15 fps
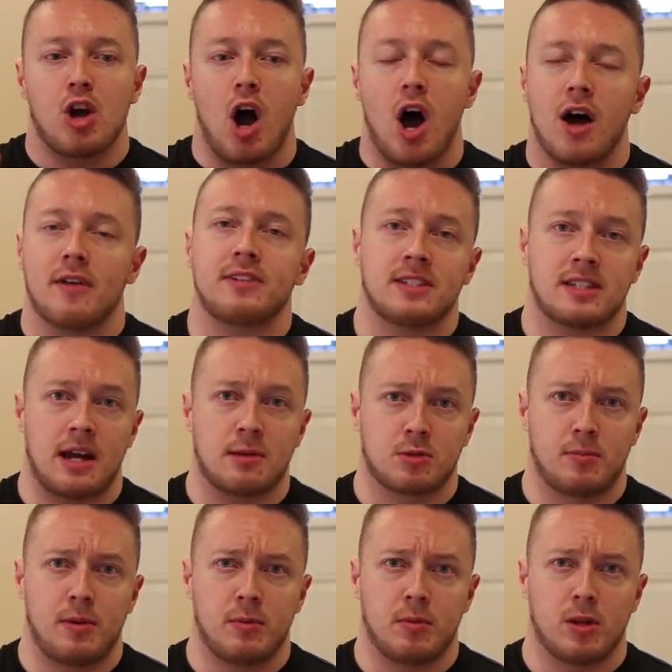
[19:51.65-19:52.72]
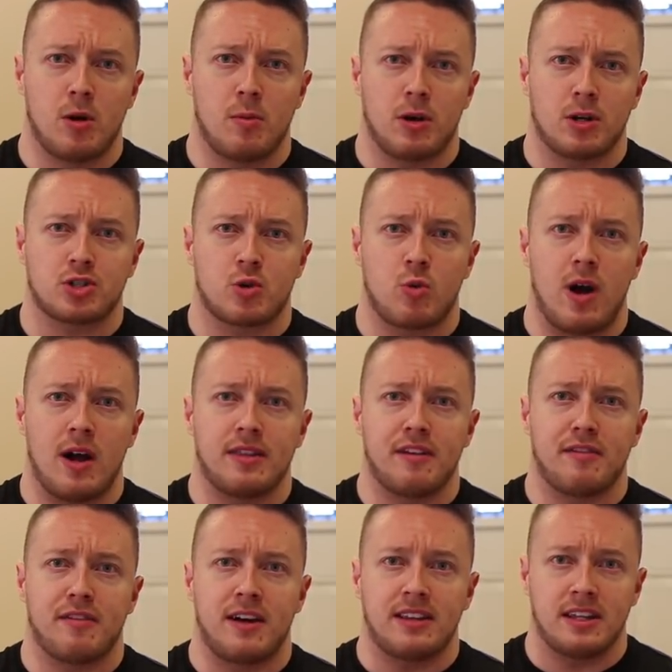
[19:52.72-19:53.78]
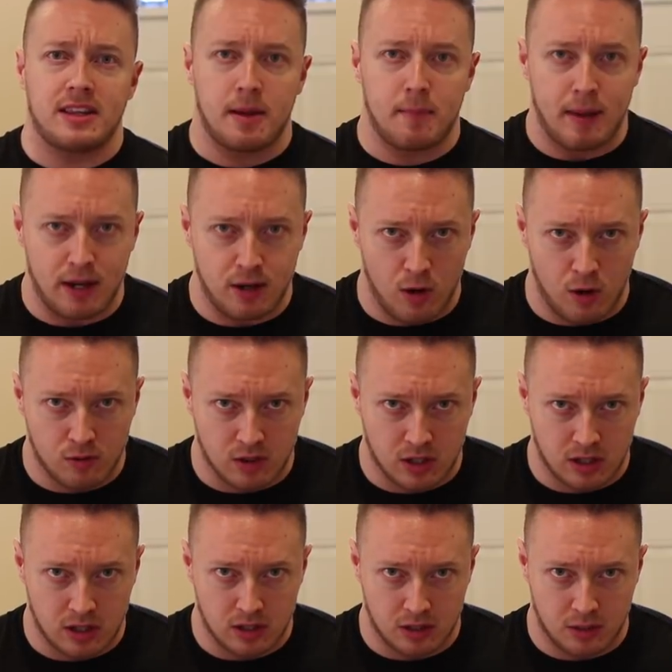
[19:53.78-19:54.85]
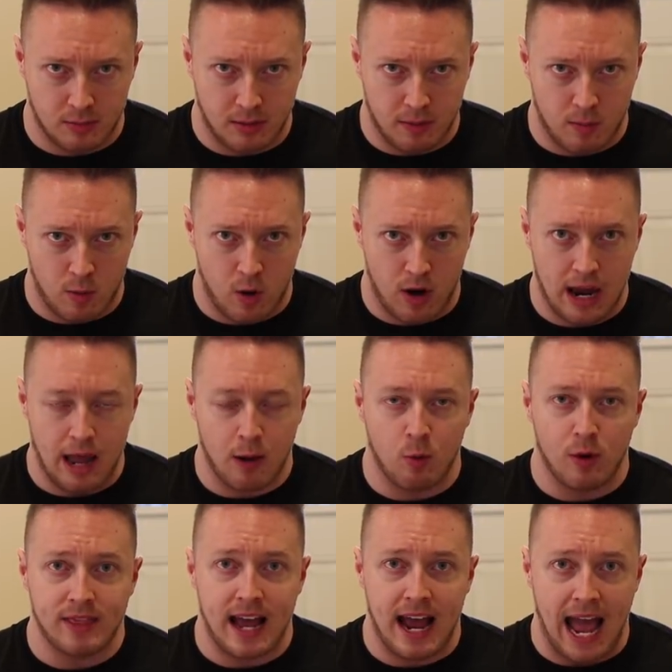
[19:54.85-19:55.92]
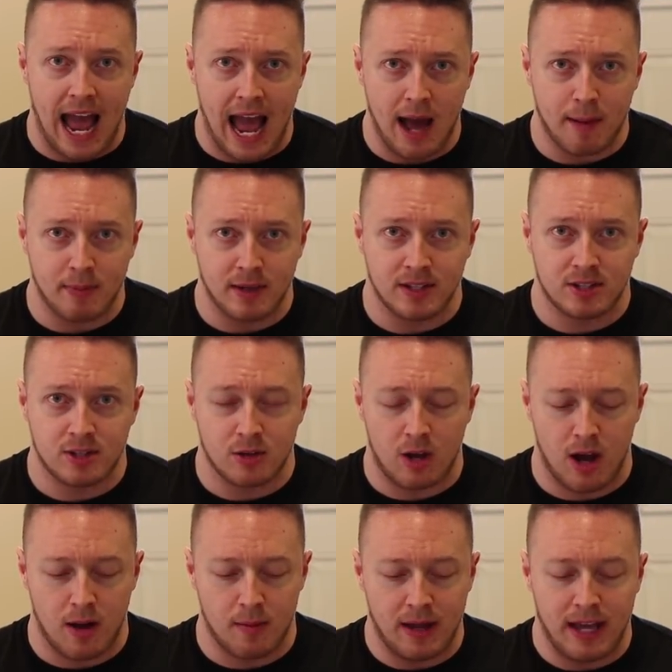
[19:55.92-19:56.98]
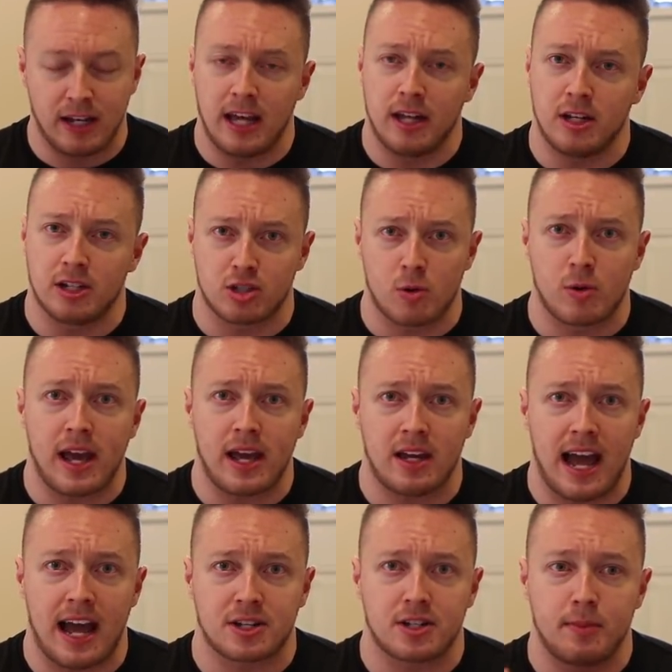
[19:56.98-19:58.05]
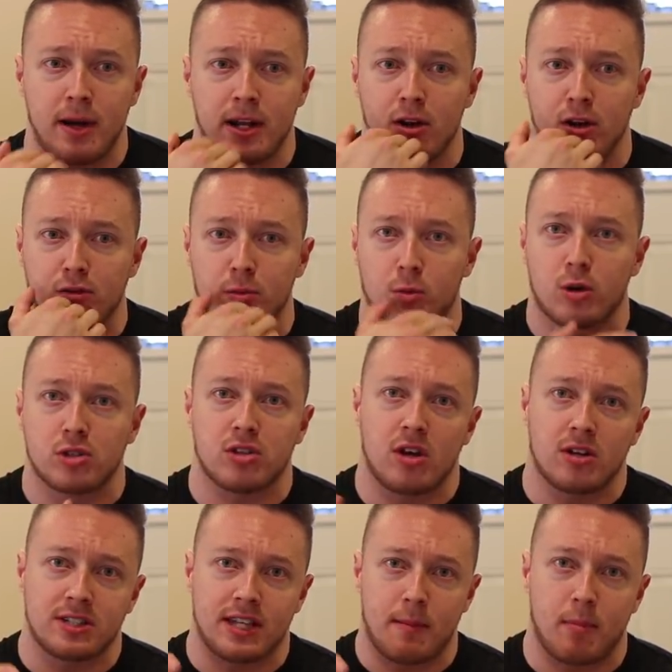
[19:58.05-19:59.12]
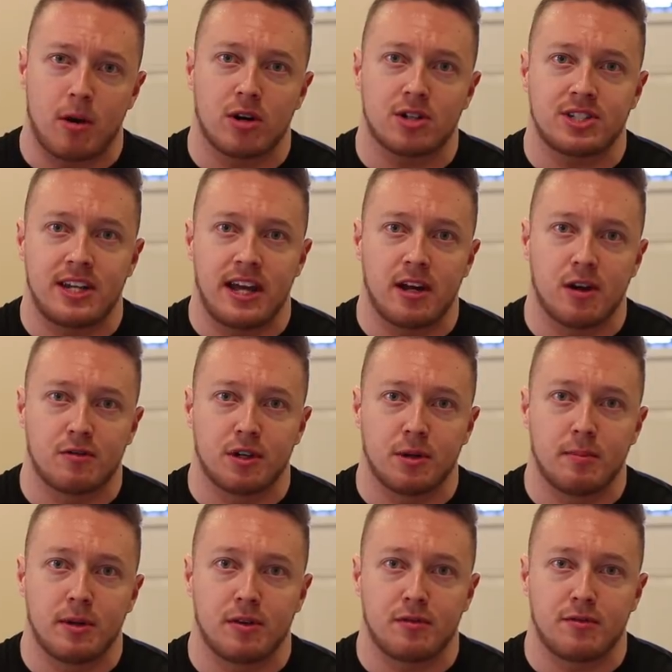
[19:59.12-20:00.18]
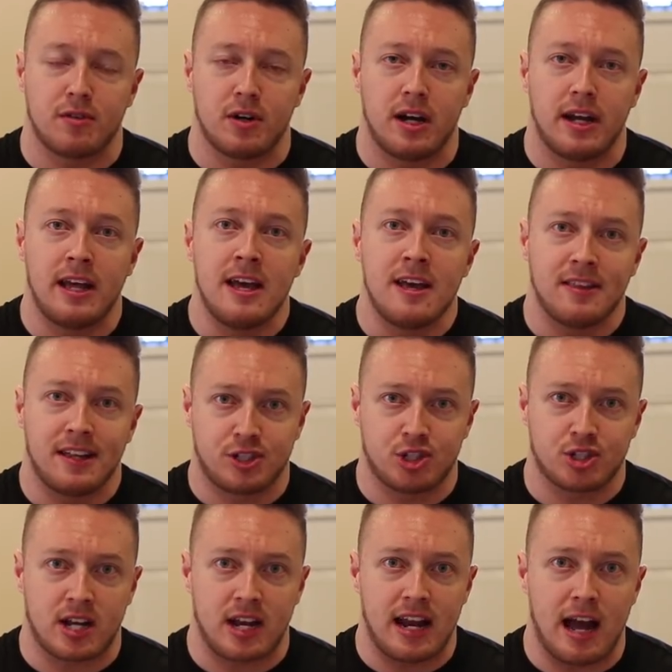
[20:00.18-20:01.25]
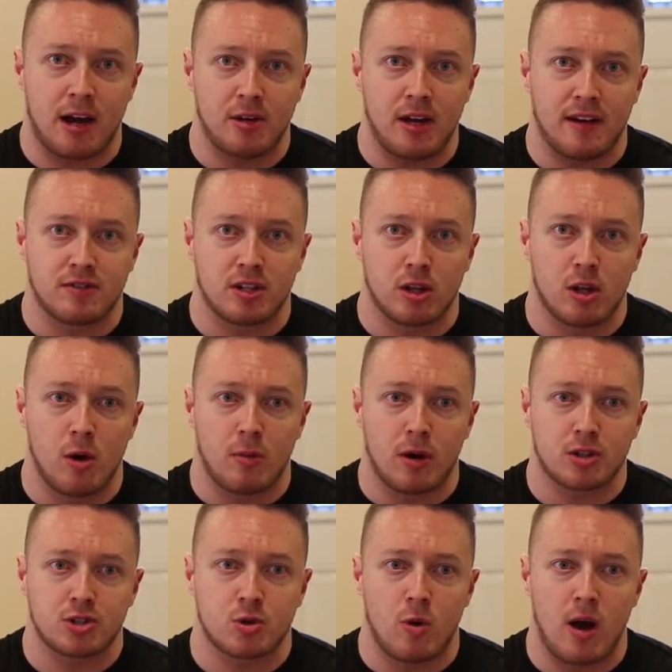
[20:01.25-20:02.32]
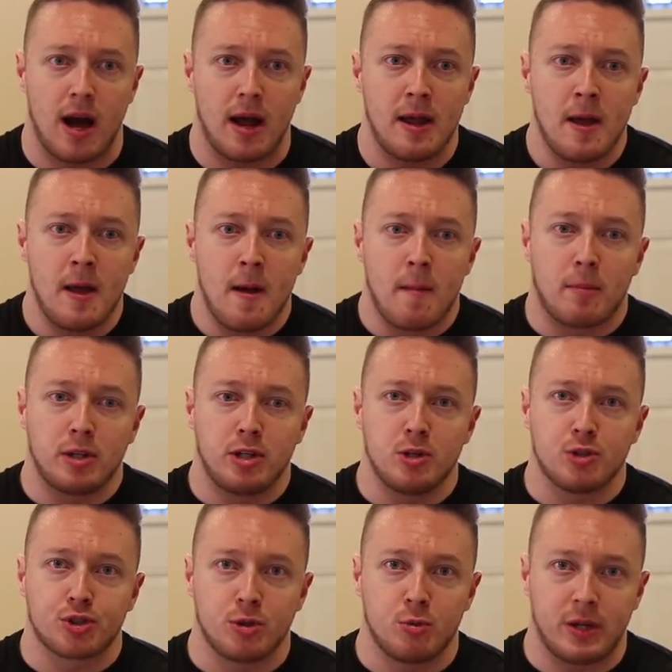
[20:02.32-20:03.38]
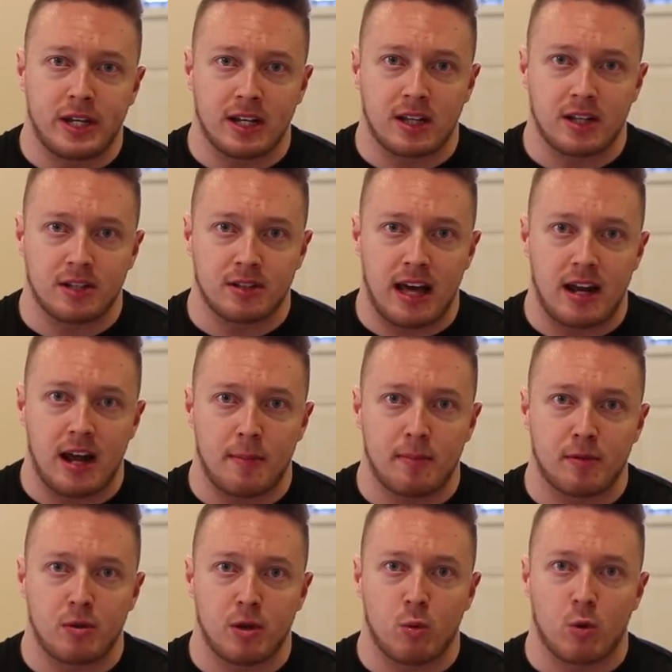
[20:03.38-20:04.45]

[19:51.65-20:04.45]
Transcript: oftentimes when people low bar squat, they find that they bend over a little bit more. And when that happens, and it's okay to actually bend over more as long as that bar is staying over your middle foot. That's just kind of how you have to low bar squat. But usually we can clear that up if we